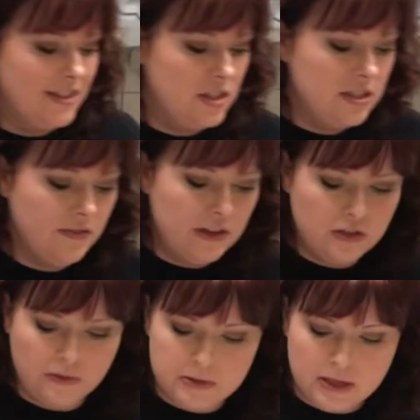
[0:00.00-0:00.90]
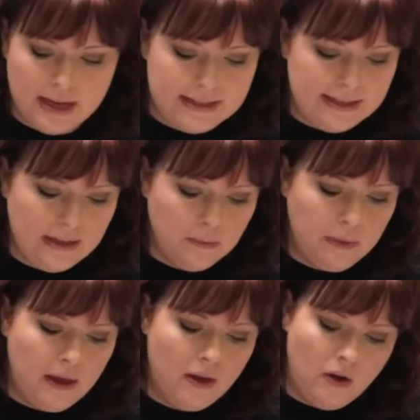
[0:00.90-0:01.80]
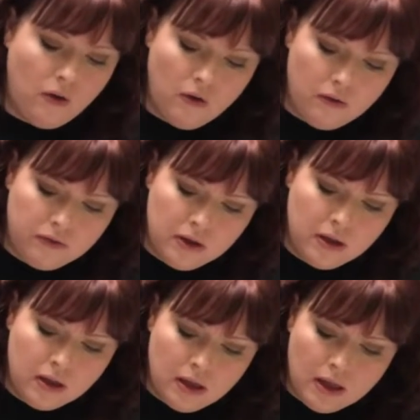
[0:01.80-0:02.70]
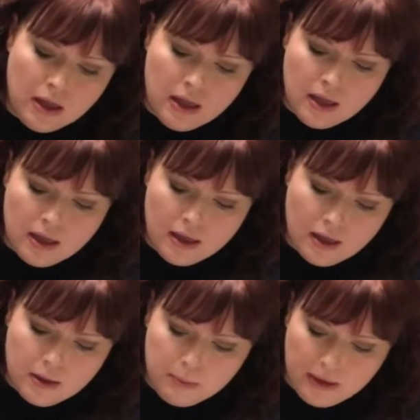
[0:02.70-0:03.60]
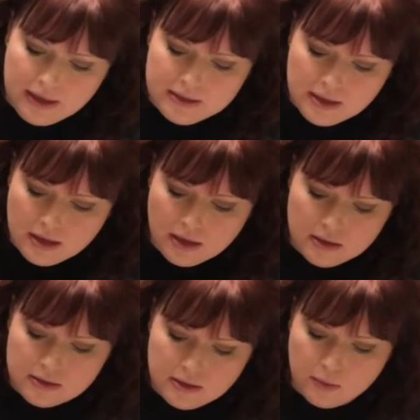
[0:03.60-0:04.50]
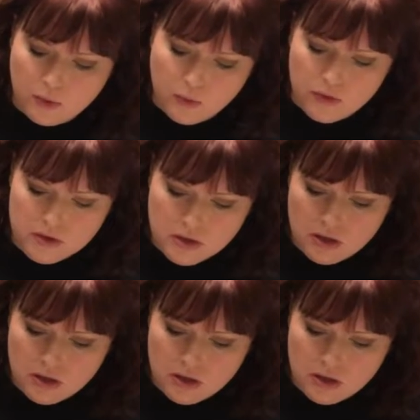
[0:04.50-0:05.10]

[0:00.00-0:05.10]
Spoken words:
Just to finish off, I'm just going to add a little bit of blood to the board,